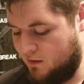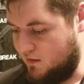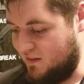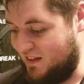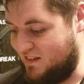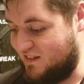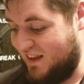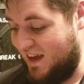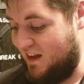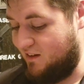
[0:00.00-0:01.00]
This is
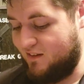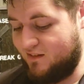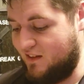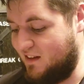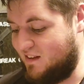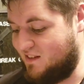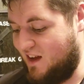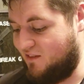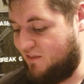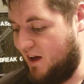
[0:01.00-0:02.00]
insane. This is an
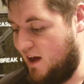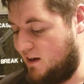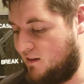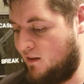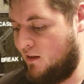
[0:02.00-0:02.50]
insane find.